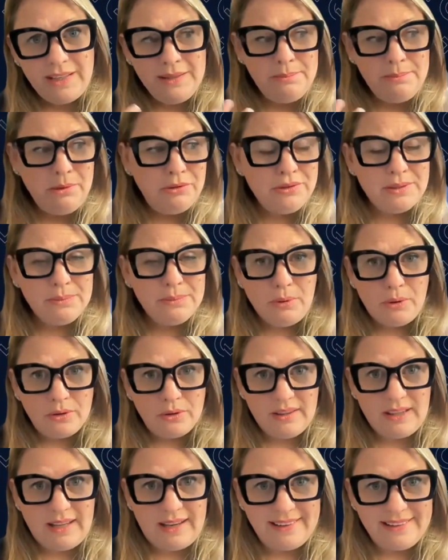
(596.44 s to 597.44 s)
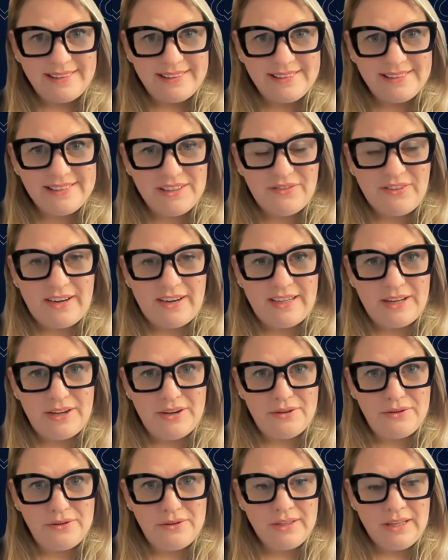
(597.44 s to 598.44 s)
the most important thing is to find
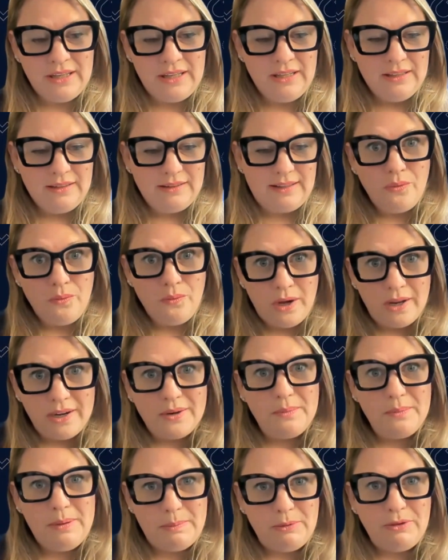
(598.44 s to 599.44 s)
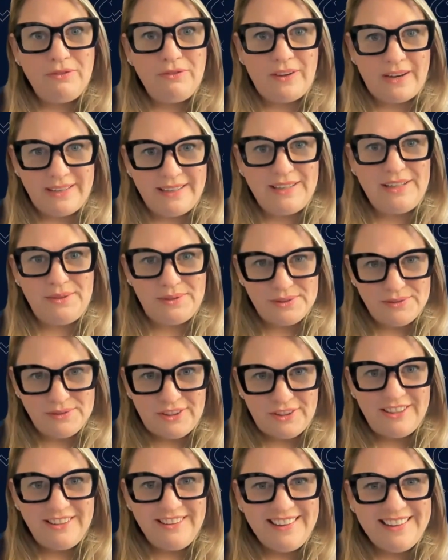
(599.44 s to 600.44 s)
out what are people finding
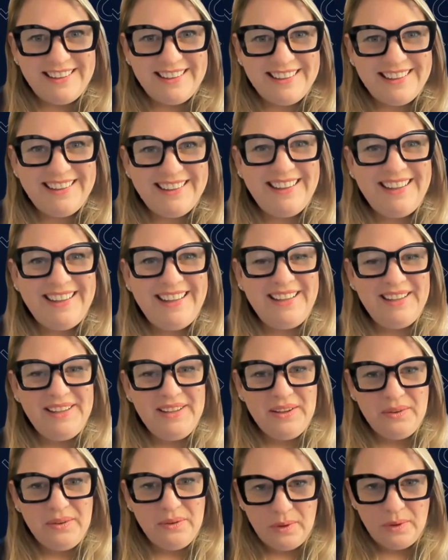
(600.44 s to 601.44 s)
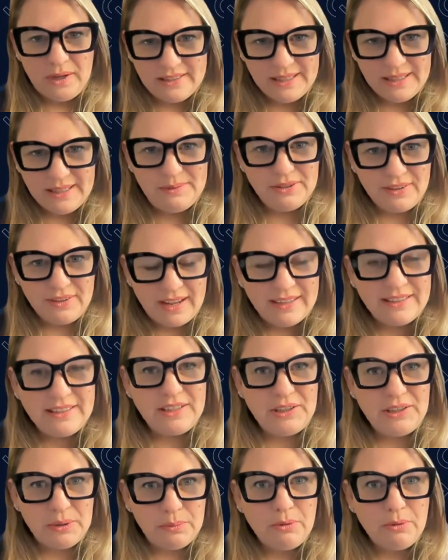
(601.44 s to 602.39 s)
useful, what types of content